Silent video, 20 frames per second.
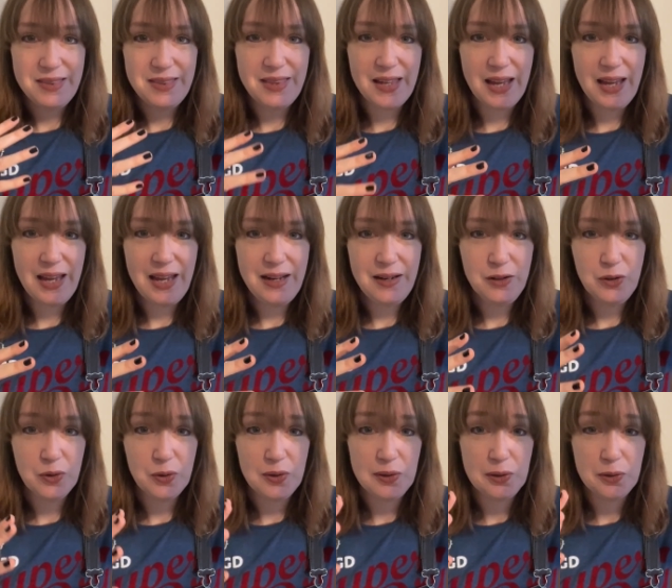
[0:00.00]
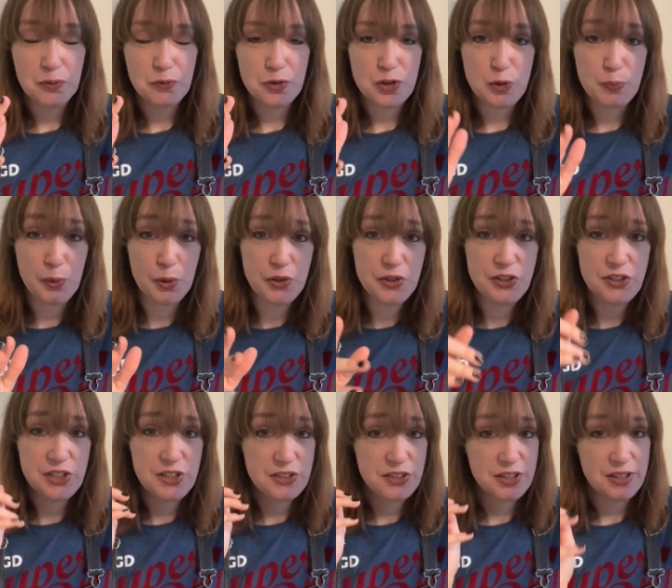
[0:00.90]
then got a lot of
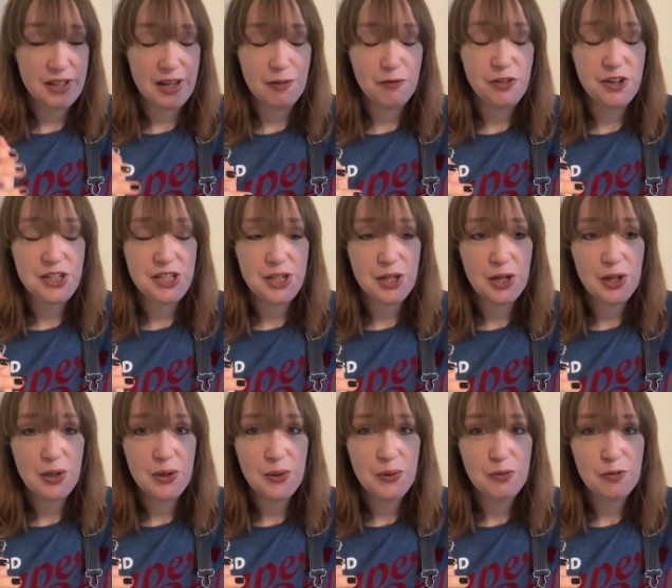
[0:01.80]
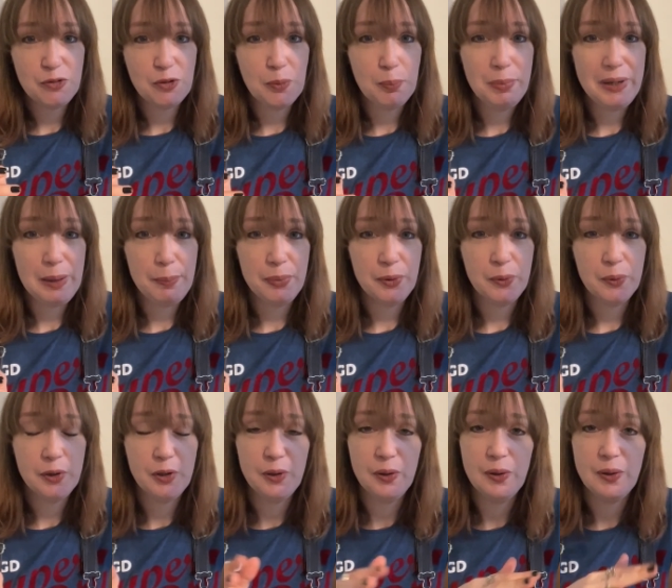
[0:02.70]
responses to that video from people
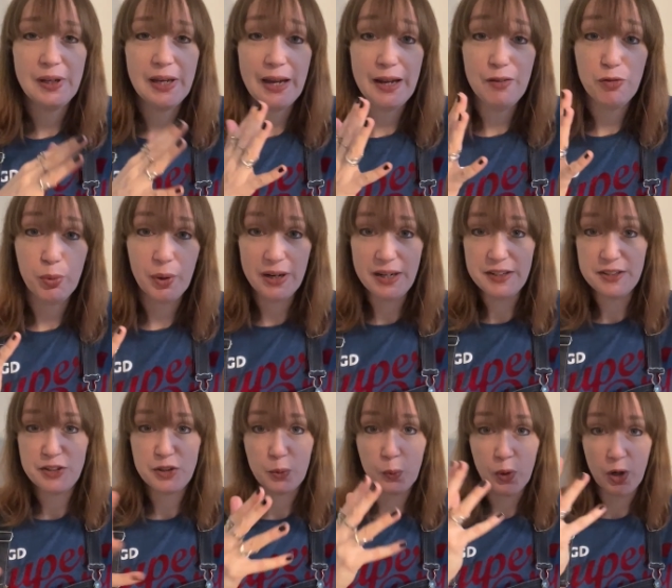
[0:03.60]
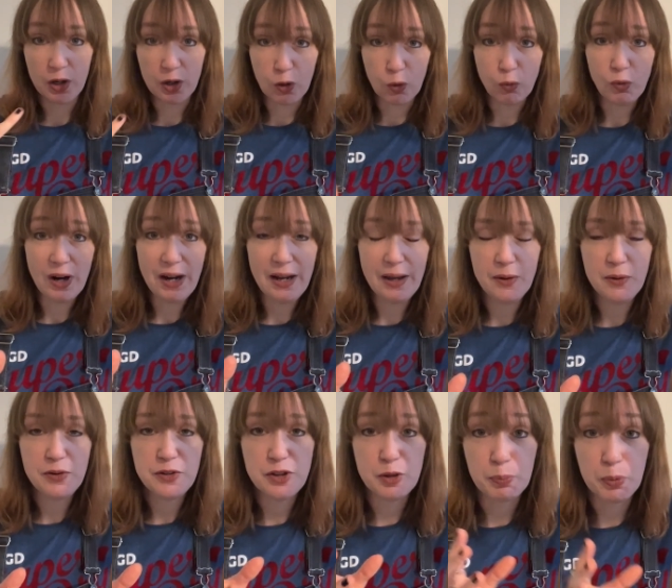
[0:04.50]
who gave ways to work
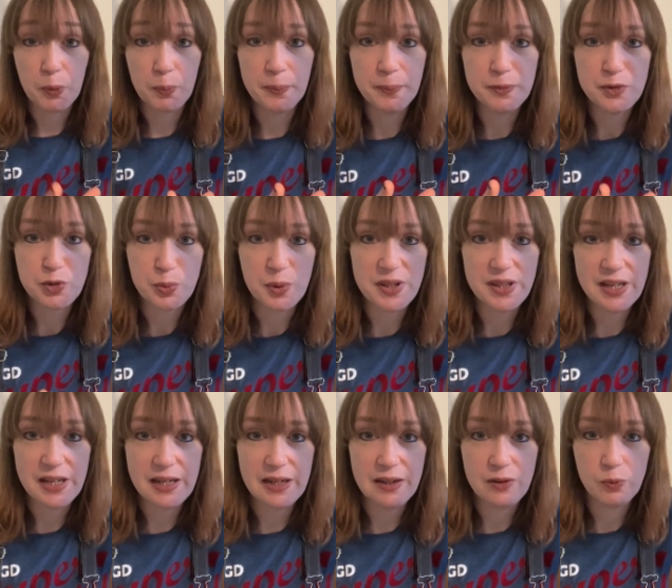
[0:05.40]
around the problems with it,